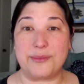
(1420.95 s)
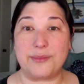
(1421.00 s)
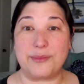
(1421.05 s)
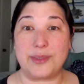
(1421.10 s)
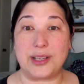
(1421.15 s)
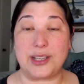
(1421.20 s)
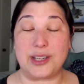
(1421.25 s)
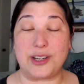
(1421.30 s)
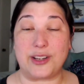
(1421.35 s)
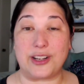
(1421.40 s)

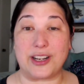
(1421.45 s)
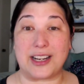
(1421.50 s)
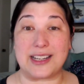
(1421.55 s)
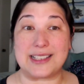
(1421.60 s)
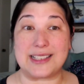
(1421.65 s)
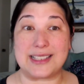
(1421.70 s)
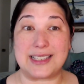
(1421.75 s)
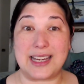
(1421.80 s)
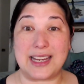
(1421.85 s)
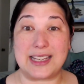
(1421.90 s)
in the United
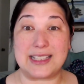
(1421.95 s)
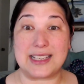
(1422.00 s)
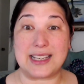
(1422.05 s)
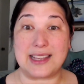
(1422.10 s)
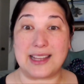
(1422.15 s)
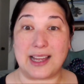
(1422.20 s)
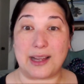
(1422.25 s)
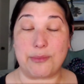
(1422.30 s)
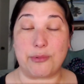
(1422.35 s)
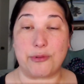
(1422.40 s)
States at
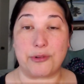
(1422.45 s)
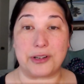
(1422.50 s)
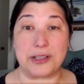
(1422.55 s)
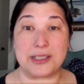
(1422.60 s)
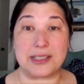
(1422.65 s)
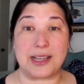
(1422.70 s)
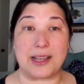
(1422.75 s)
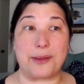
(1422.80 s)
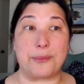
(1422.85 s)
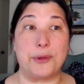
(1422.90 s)
that point
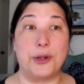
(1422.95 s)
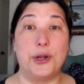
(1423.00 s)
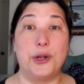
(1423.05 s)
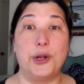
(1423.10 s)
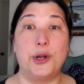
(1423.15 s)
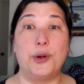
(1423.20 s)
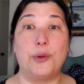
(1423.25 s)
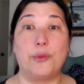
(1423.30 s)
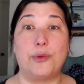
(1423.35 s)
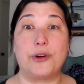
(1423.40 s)
in time
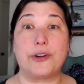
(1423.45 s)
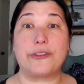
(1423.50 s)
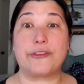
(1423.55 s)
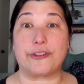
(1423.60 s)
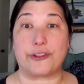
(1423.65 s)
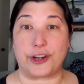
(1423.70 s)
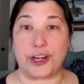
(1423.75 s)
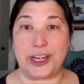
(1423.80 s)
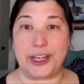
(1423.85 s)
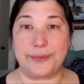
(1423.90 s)
were
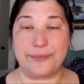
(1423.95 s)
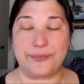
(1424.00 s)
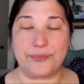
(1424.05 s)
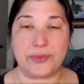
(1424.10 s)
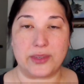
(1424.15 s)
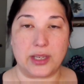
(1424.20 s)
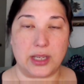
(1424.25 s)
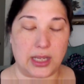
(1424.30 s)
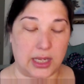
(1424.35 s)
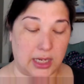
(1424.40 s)
free.
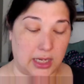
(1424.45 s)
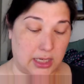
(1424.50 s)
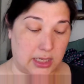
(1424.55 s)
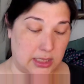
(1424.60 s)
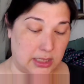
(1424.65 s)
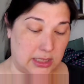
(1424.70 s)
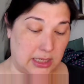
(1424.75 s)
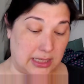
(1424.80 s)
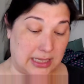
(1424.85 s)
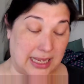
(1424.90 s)
And,
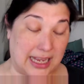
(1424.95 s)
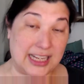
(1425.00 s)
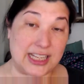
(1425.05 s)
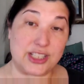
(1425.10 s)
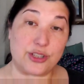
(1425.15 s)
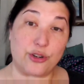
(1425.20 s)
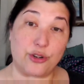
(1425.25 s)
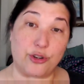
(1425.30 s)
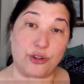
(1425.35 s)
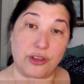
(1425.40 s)
and that is
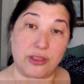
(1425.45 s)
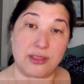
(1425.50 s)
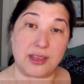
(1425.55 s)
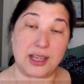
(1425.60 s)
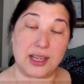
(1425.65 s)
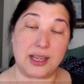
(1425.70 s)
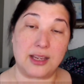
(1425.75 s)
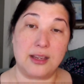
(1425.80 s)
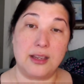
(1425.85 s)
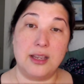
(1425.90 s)
a good
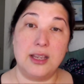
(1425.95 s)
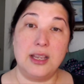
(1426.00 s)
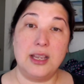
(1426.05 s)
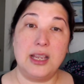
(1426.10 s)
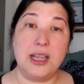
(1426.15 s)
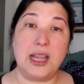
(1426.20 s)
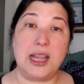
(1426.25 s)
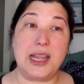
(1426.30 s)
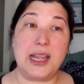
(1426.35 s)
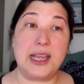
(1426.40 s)
thing.
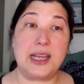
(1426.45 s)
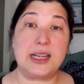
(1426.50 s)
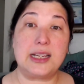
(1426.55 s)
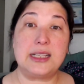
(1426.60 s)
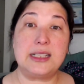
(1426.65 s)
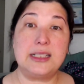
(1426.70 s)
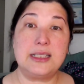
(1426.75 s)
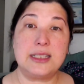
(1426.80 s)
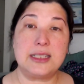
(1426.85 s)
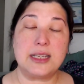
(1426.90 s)

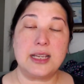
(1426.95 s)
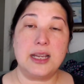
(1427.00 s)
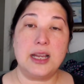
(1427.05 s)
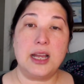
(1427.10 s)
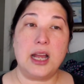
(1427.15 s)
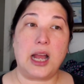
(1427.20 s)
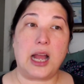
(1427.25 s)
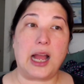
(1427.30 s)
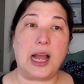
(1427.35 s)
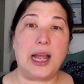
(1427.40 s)
And
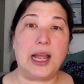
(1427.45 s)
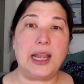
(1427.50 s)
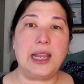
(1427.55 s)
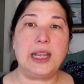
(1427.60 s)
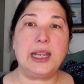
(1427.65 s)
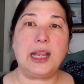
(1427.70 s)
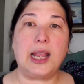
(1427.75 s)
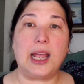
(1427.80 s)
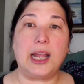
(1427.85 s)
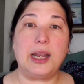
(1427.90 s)
I
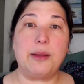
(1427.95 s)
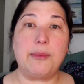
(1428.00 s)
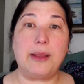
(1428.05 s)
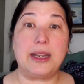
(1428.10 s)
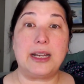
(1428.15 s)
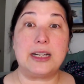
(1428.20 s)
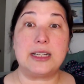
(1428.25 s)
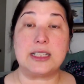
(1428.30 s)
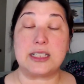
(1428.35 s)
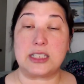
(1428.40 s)
had kind of made
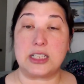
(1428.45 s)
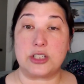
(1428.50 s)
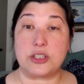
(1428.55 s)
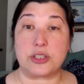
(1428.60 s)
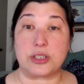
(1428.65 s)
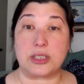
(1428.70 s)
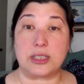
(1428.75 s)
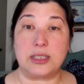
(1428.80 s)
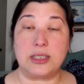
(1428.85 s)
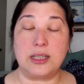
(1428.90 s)
a
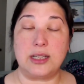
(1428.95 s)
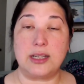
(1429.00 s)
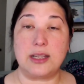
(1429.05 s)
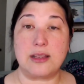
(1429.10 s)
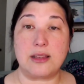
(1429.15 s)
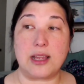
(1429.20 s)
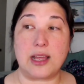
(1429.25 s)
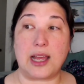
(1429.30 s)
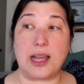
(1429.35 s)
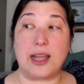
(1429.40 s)
decision
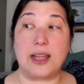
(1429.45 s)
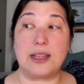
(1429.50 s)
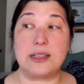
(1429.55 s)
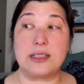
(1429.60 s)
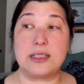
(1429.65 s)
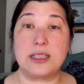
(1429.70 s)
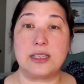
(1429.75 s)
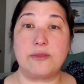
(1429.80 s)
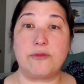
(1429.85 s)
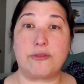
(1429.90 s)
that
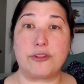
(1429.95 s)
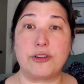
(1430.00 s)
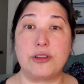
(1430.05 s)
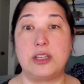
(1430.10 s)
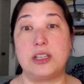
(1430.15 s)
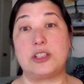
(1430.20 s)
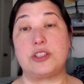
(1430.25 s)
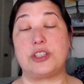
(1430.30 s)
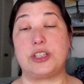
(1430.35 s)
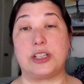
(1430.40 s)
for
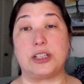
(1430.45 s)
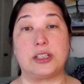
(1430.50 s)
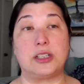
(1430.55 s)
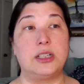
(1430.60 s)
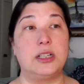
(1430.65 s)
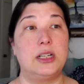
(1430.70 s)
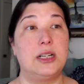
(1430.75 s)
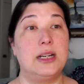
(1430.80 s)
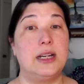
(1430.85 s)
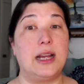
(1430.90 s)
this year,
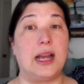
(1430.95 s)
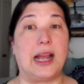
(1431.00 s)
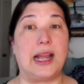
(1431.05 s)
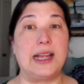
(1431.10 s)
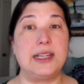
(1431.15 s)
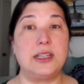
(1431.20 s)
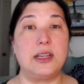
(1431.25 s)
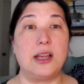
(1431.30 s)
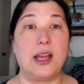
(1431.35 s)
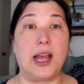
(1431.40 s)
I,
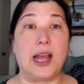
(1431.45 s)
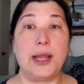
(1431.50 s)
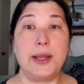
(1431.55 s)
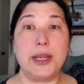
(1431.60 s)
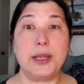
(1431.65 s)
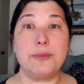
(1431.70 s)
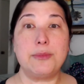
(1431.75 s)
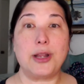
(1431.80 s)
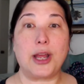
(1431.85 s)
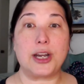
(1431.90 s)
I
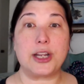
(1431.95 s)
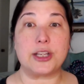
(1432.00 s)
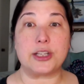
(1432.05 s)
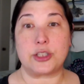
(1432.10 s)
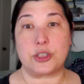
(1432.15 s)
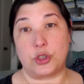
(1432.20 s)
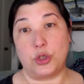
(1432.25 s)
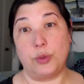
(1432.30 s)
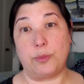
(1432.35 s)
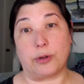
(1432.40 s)
am not a
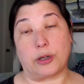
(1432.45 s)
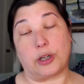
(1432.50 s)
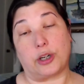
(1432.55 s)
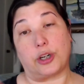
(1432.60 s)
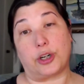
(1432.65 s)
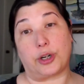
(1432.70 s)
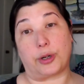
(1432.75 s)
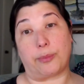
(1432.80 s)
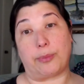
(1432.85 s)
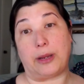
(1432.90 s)

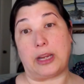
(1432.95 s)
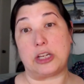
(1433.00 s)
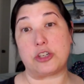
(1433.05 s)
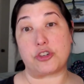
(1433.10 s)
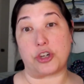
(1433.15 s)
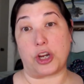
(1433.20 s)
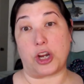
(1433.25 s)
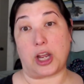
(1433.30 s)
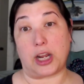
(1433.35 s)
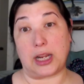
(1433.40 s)
super
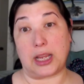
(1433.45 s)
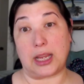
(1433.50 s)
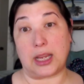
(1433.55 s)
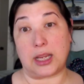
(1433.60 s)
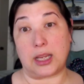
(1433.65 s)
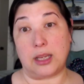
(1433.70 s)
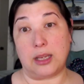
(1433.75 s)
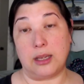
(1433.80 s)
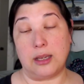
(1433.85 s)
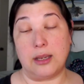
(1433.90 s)
patriotic
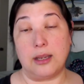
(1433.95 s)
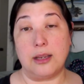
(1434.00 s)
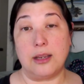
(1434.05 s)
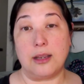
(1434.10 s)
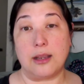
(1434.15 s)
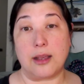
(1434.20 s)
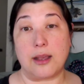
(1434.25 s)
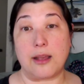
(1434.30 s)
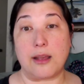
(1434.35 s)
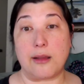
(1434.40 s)

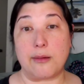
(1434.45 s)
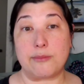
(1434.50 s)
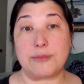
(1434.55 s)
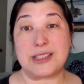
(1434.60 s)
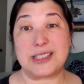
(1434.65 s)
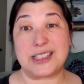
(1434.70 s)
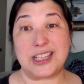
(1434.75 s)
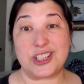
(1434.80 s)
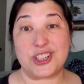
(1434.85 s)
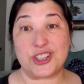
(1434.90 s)
um,
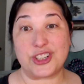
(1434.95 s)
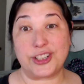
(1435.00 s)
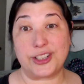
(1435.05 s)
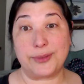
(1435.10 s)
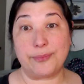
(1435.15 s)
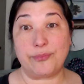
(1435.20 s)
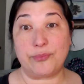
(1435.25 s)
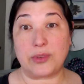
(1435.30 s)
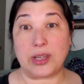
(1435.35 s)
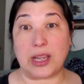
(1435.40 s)
stitcher.
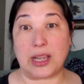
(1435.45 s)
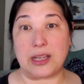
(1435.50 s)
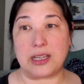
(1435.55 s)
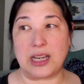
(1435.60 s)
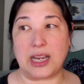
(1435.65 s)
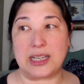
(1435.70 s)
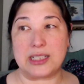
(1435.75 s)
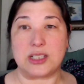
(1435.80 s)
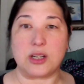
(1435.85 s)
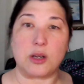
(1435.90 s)
I,
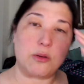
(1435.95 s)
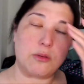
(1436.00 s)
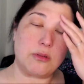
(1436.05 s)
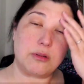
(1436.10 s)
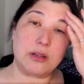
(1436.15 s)
I don't,